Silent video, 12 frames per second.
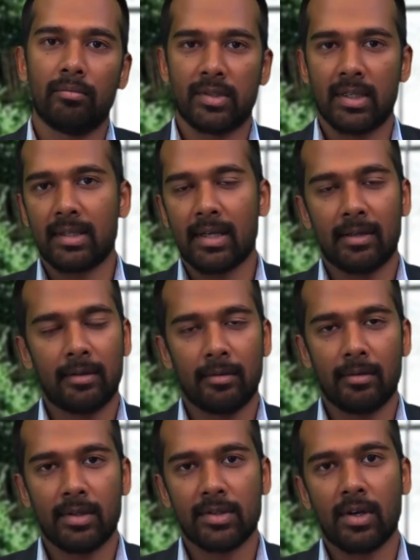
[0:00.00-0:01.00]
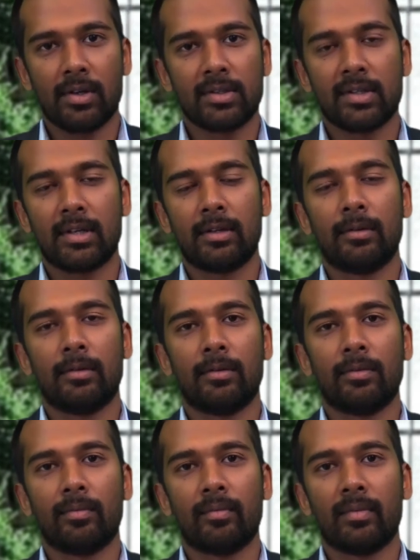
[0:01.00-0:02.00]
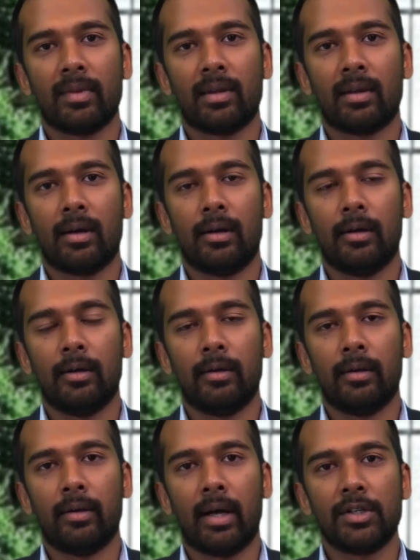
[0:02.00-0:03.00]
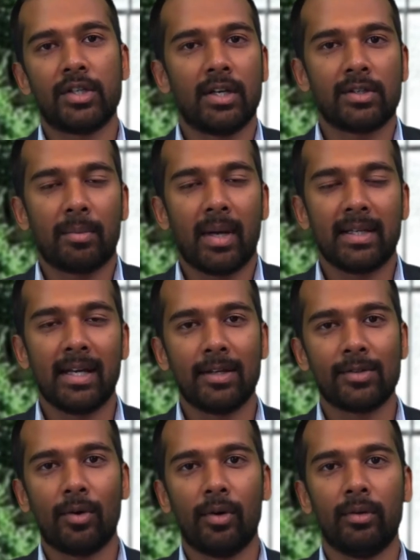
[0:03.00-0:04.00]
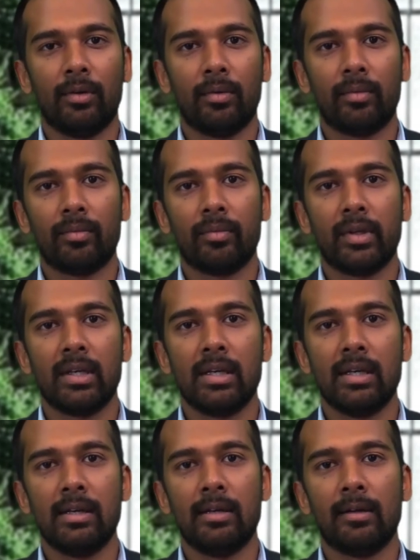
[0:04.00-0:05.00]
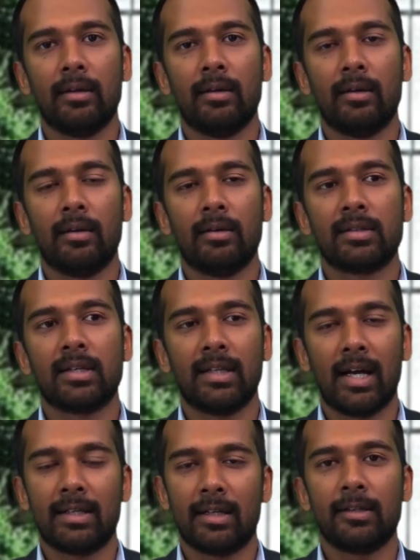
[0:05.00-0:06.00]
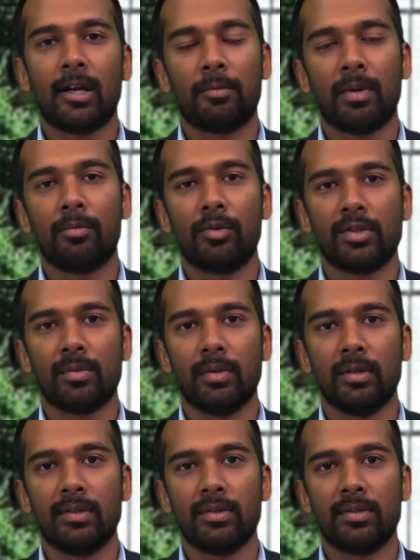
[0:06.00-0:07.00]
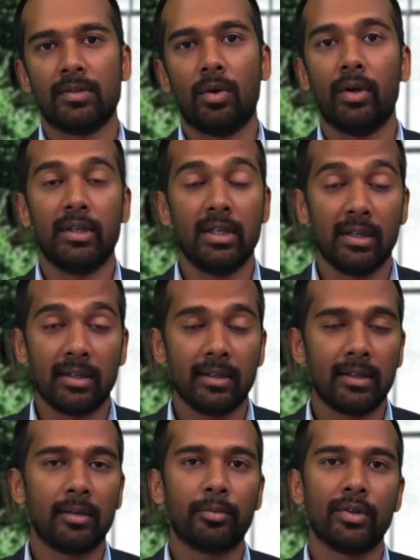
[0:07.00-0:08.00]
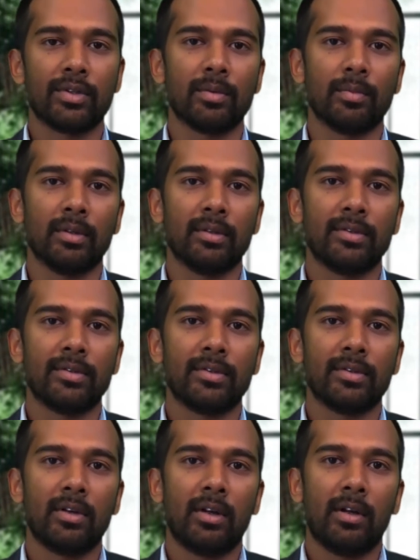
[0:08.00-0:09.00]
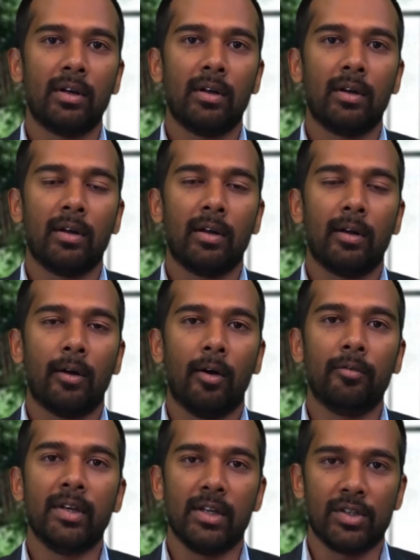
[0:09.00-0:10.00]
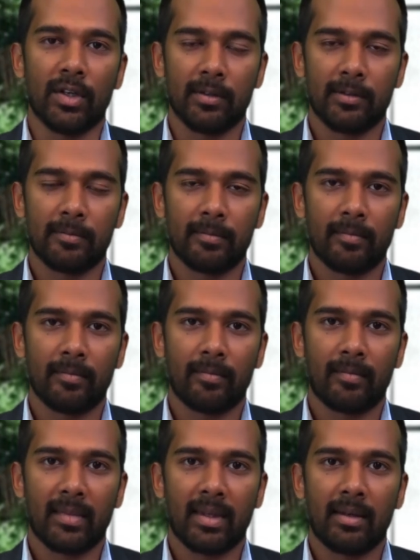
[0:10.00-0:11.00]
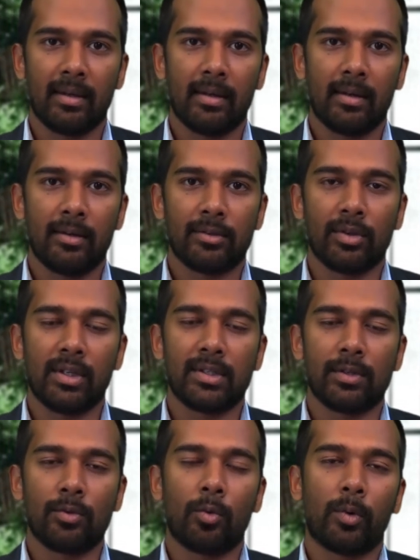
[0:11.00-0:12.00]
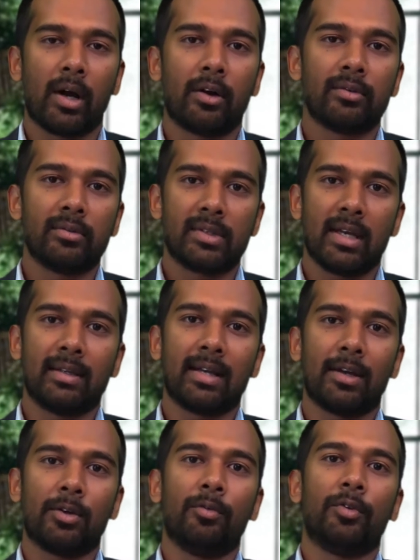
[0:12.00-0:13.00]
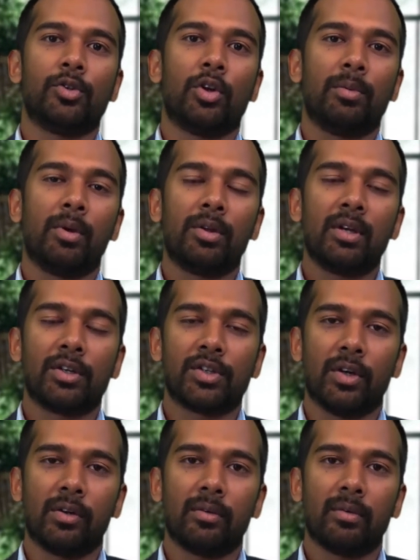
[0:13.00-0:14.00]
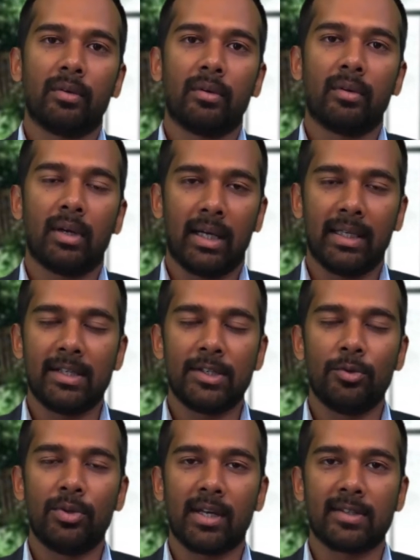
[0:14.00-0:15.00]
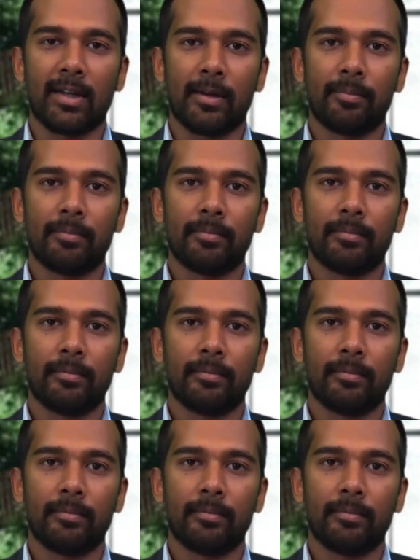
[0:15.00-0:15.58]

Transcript: sit and discuss and uh, I share some ideas on the Sanatan Dharmic principles or the eternal principles of nature. So this is Omkar saying thank you for joining me on Diksha and I'll see you next time.